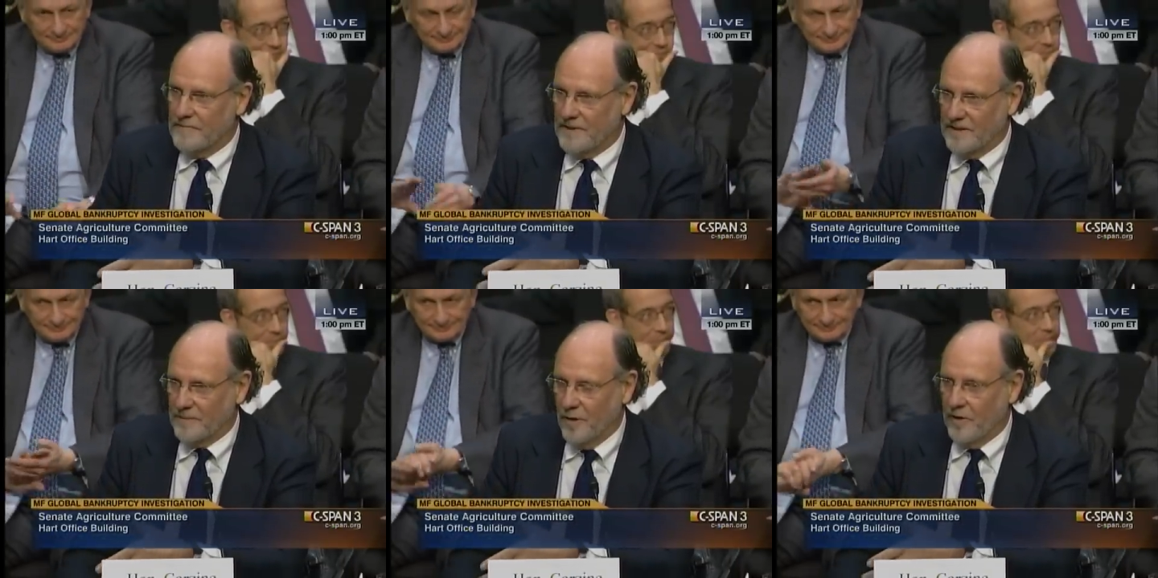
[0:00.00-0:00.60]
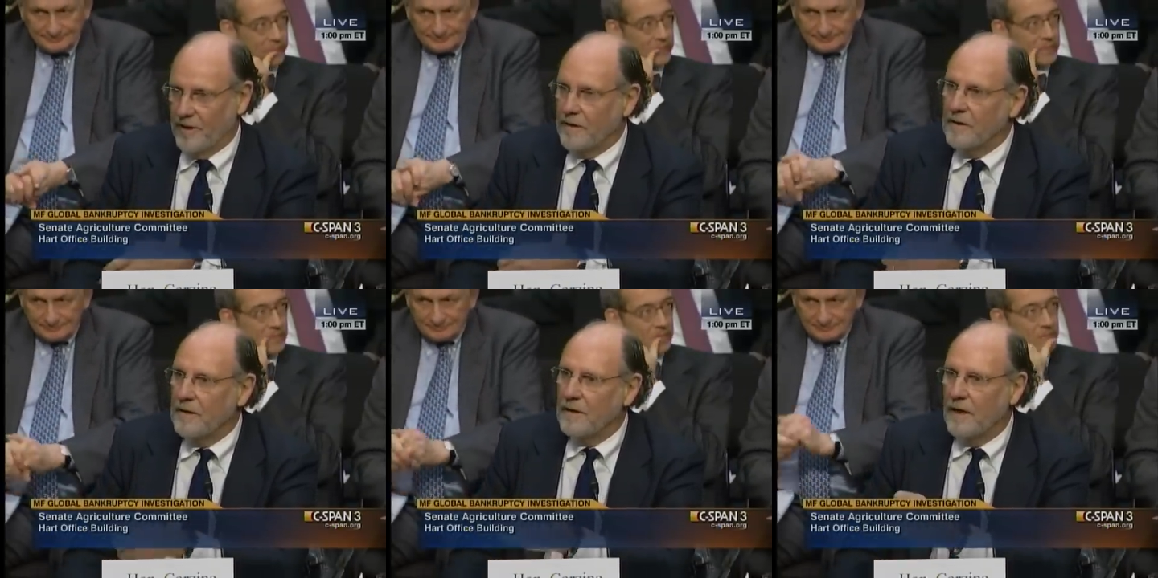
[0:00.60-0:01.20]
Speaker 1: testimony,
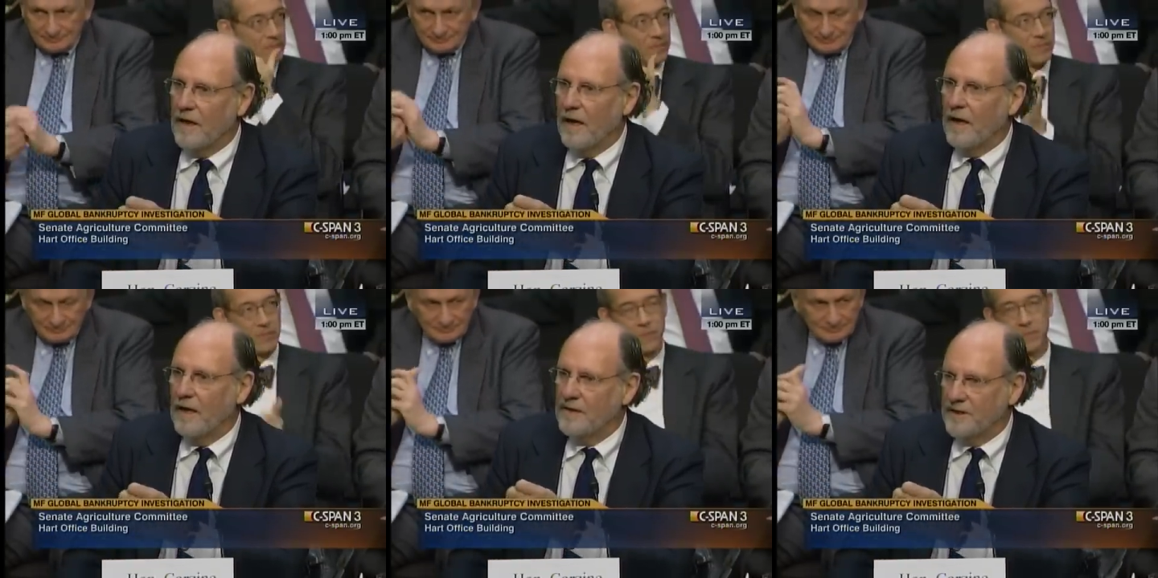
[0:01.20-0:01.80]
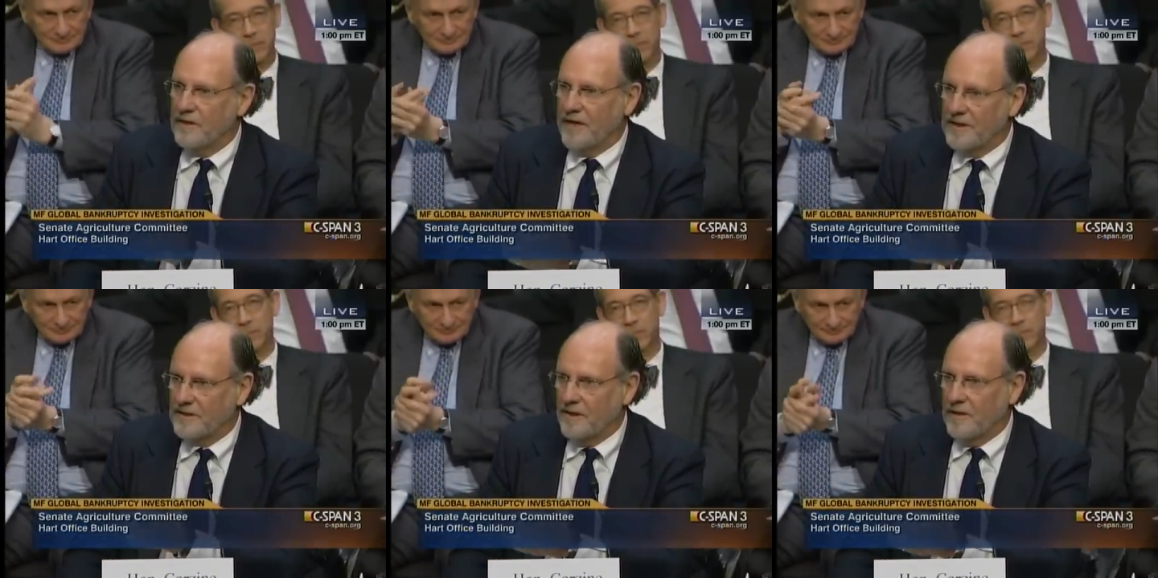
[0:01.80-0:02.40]
uh, until
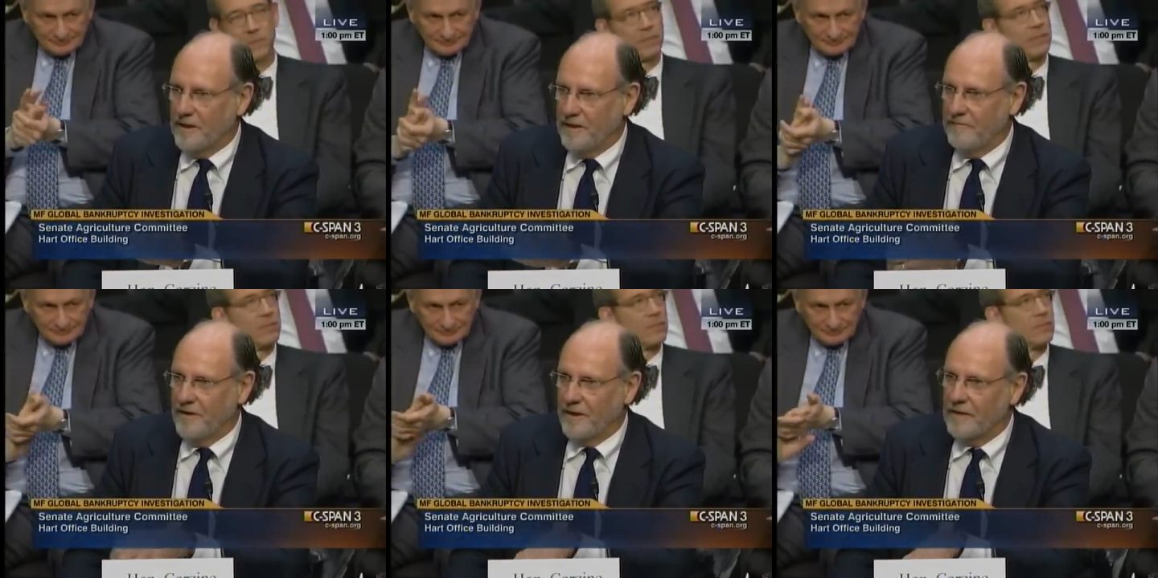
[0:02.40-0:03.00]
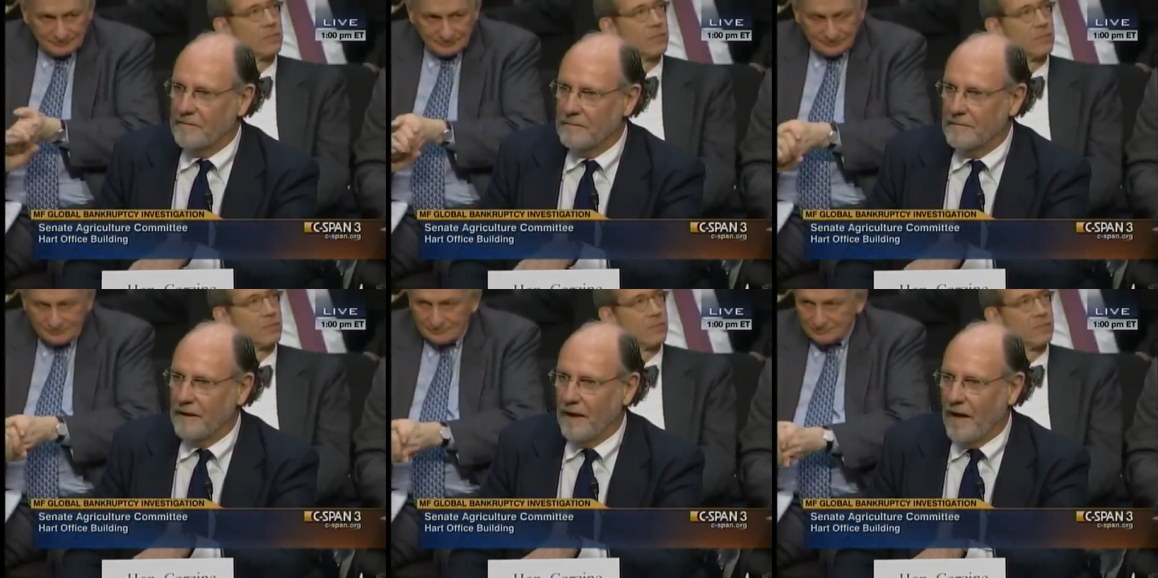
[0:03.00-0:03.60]
that Sunday evening,
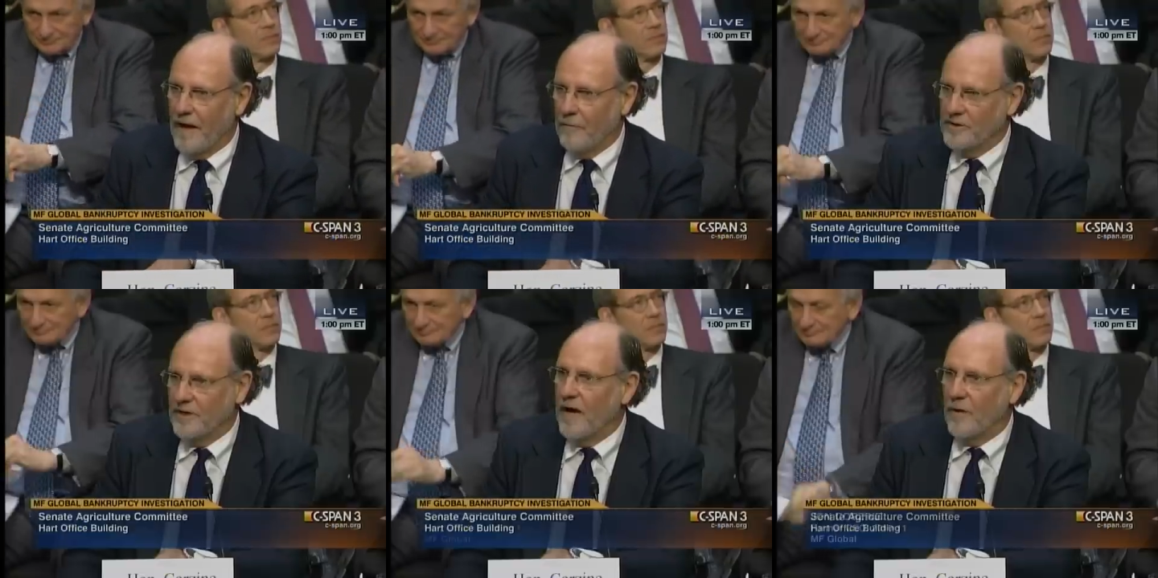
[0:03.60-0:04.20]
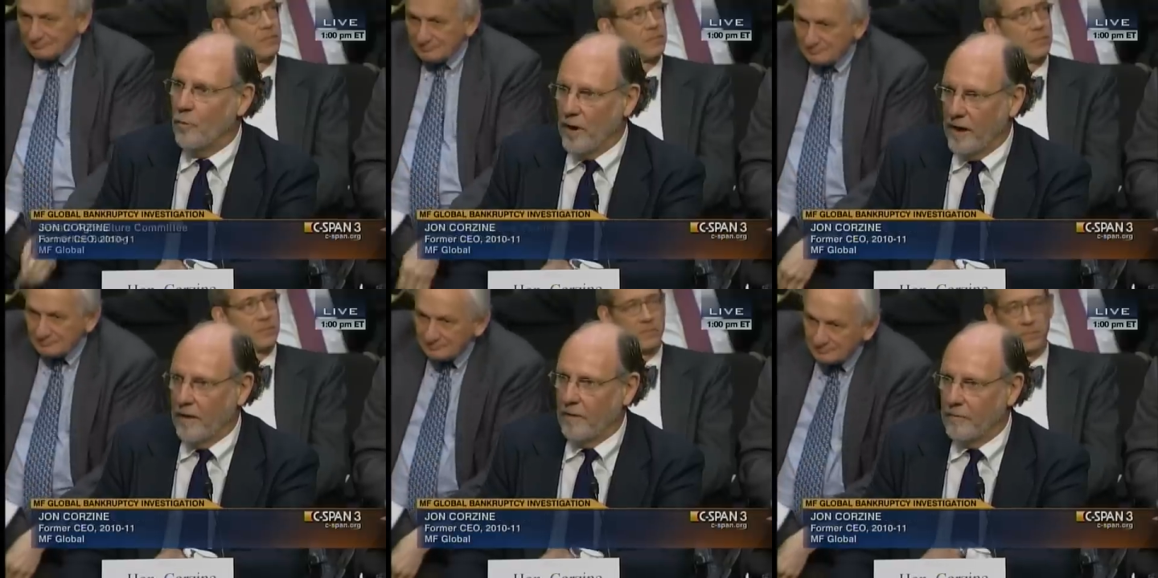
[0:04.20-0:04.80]
I was not
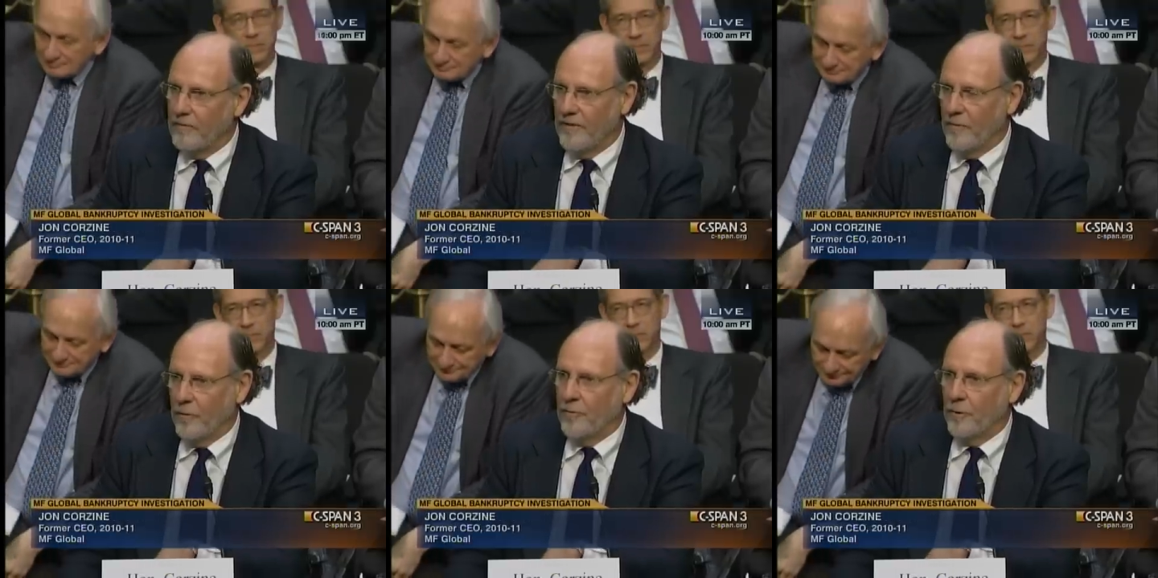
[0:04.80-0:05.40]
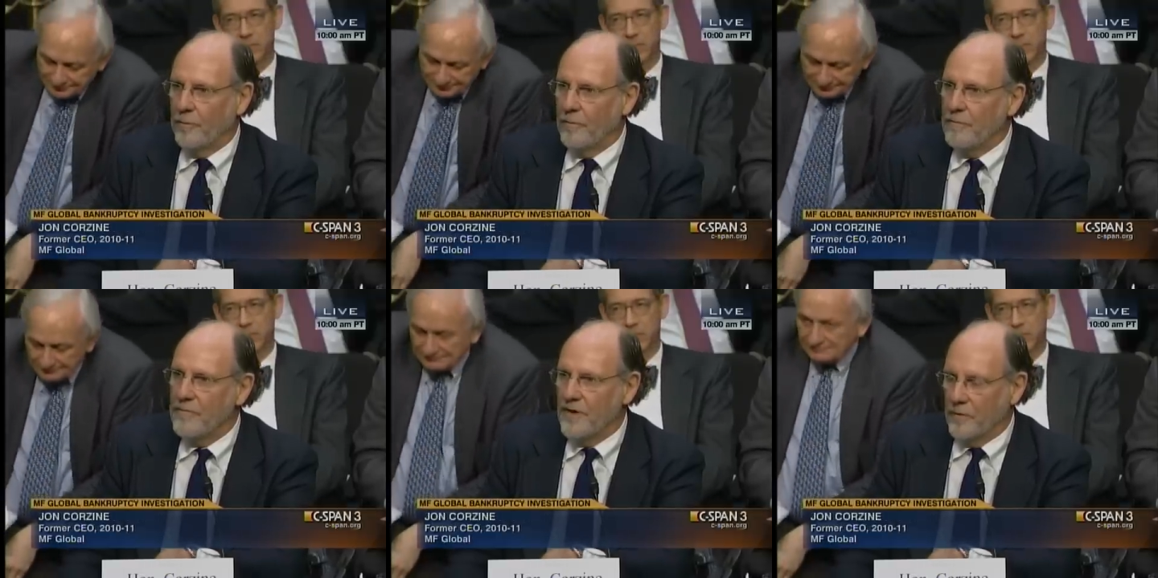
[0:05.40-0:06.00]
aware that we were
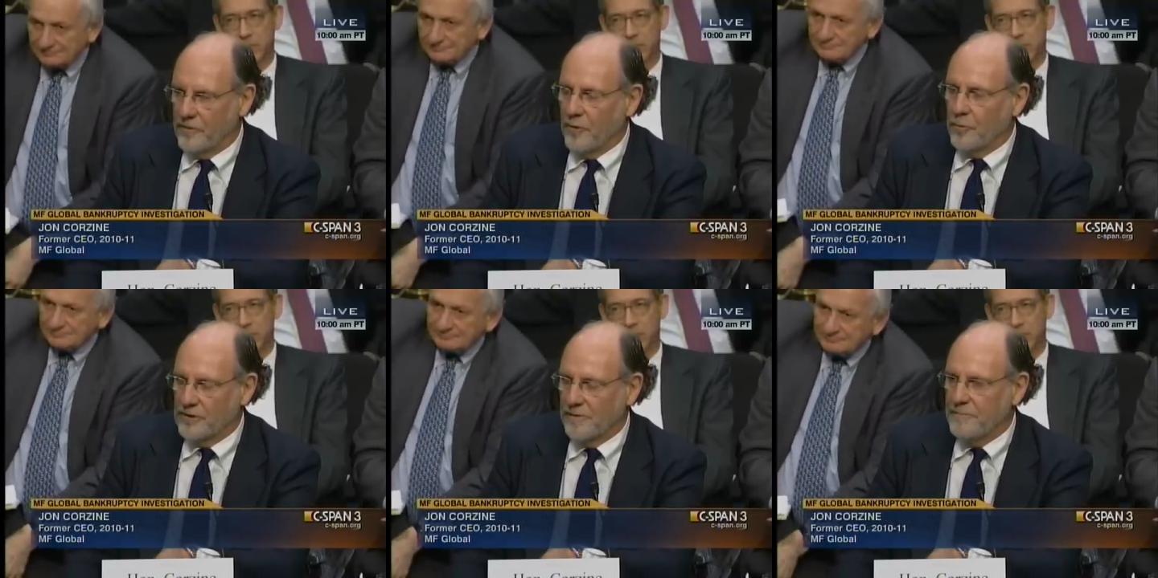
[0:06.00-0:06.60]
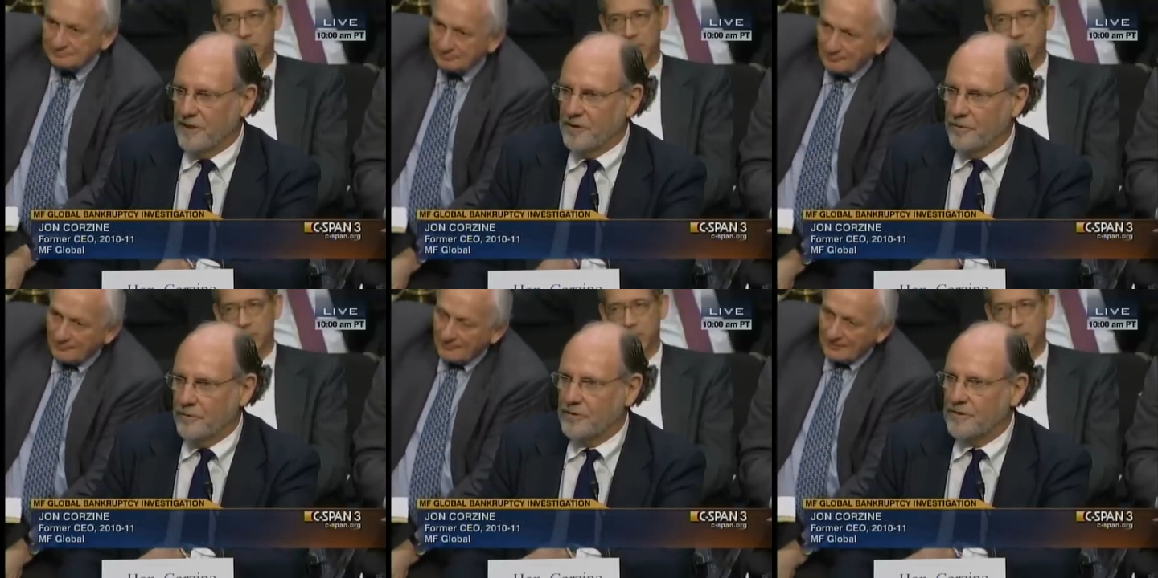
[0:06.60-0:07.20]
there. There was a
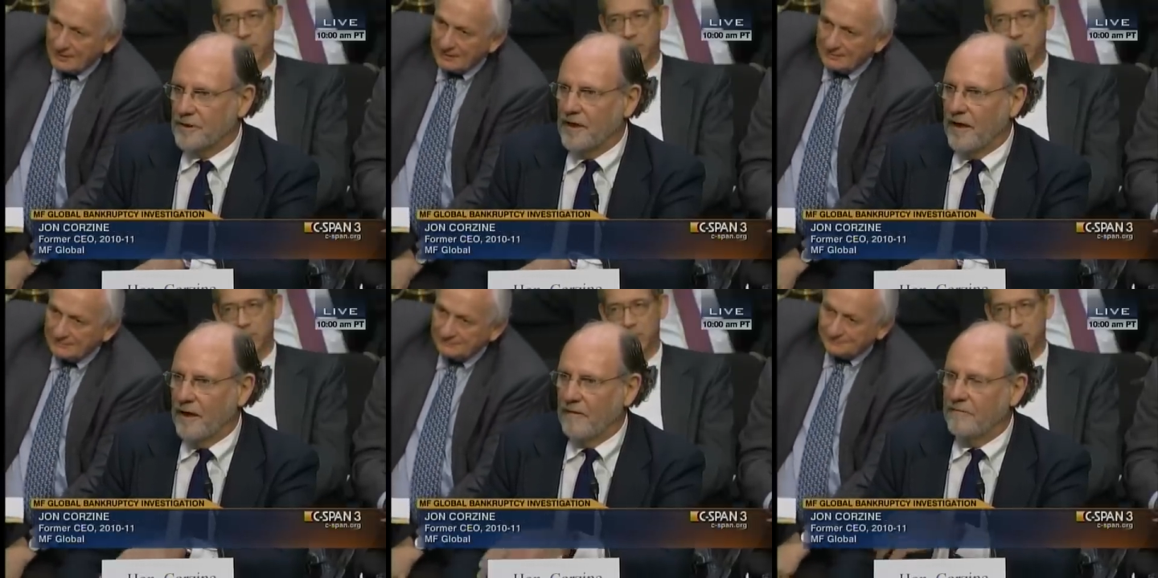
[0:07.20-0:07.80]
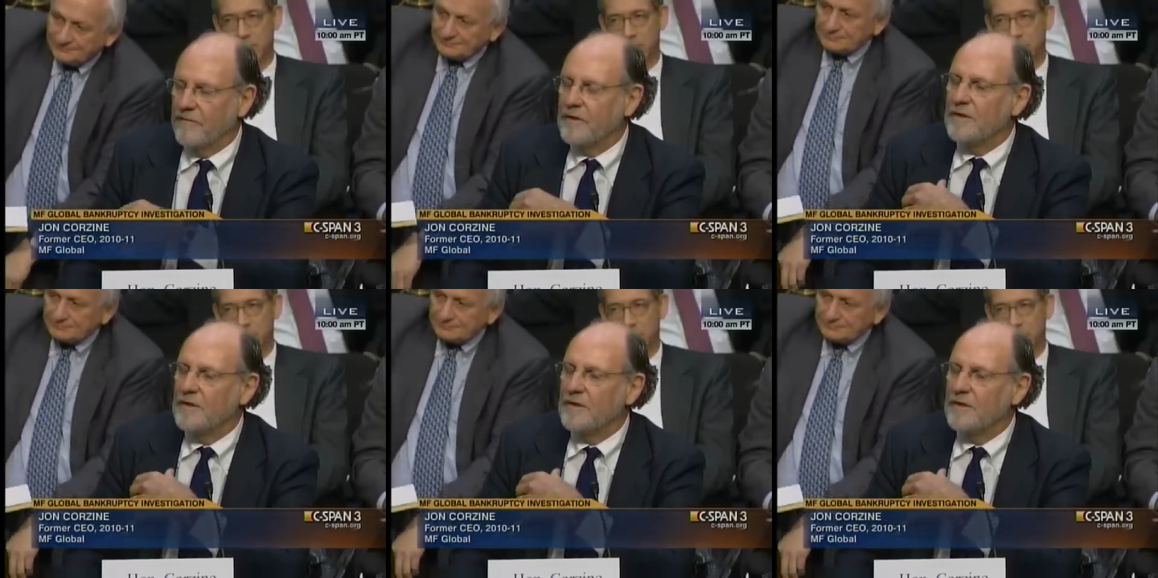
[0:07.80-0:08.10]
misuse of